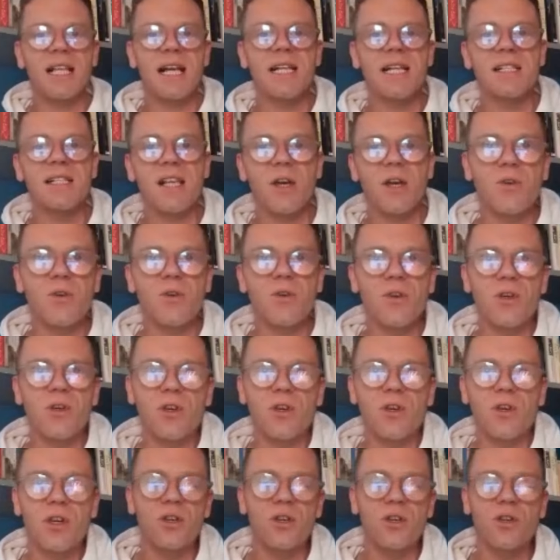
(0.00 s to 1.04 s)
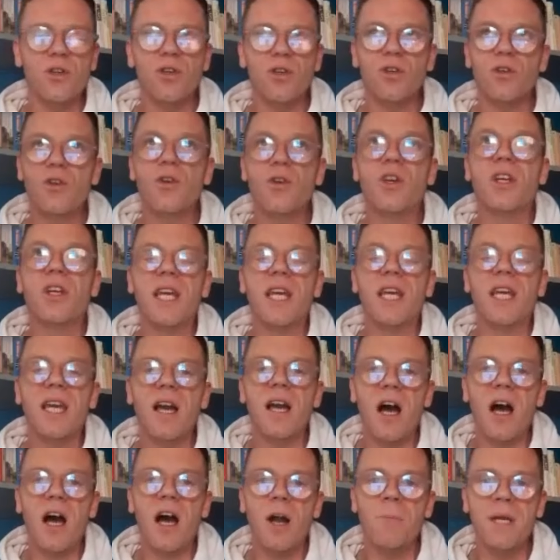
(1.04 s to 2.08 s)
That is how you
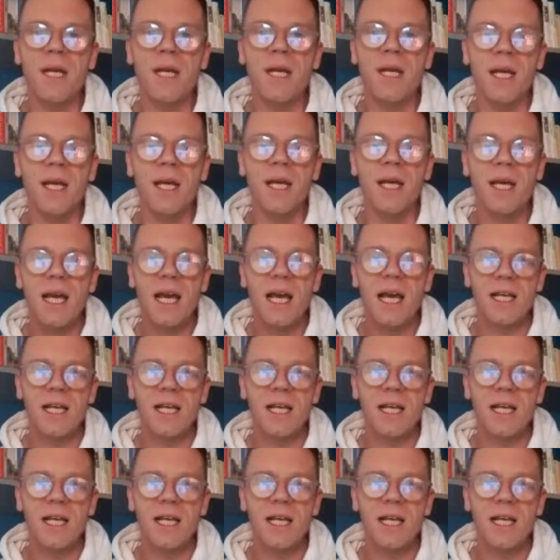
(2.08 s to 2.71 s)
create harmony.